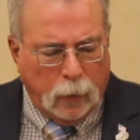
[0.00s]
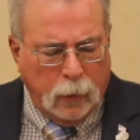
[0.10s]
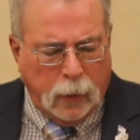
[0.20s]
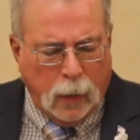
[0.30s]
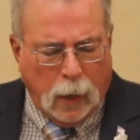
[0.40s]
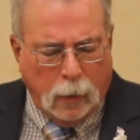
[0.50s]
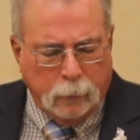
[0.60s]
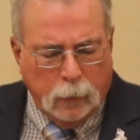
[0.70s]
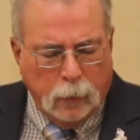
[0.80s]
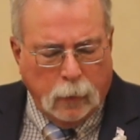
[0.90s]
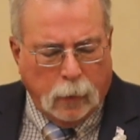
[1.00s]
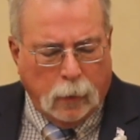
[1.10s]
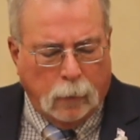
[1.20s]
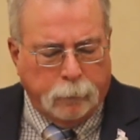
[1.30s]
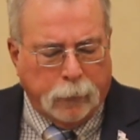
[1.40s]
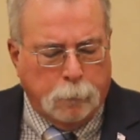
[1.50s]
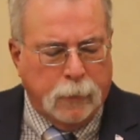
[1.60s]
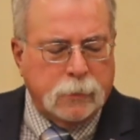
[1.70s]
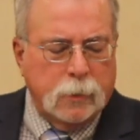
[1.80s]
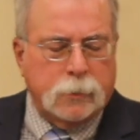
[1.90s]
The
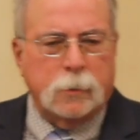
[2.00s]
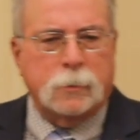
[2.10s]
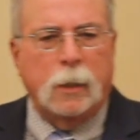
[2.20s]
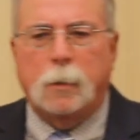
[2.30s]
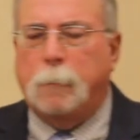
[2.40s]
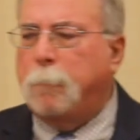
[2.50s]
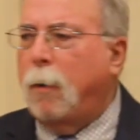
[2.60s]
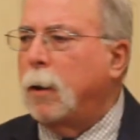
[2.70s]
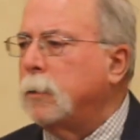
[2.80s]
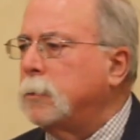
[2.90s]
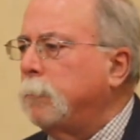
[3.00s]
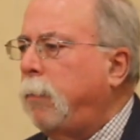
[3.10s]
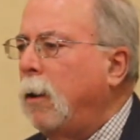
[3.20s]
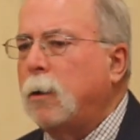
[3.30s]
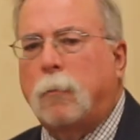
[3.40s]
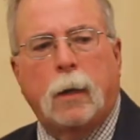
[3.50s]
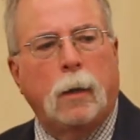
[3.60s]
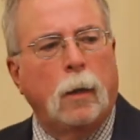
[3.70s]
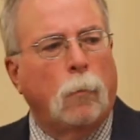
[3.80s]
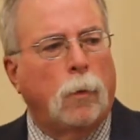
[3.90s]
businesses need to be
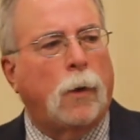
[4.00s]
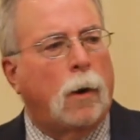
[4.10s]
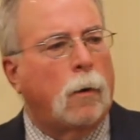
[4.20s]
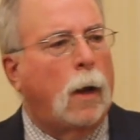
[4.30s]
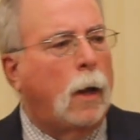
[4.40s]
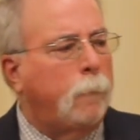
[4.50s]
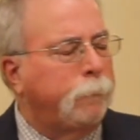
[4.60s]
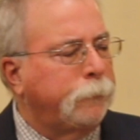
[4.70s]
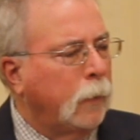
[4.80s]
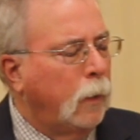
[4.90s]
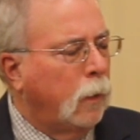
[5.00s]
partnering with our